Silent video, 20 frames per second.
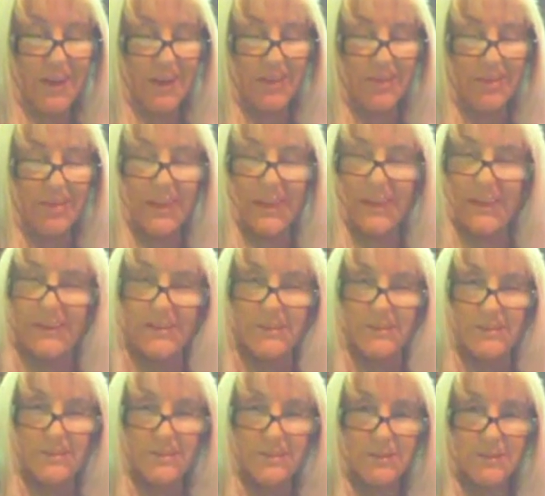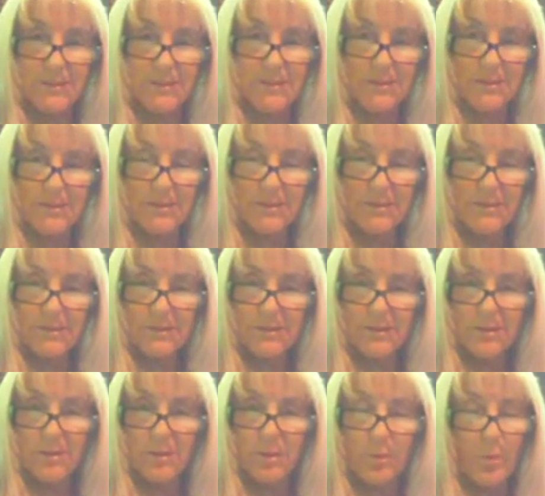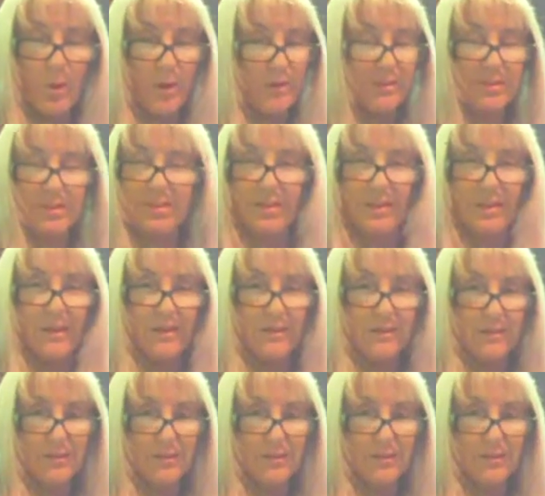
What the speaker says: And then one thing,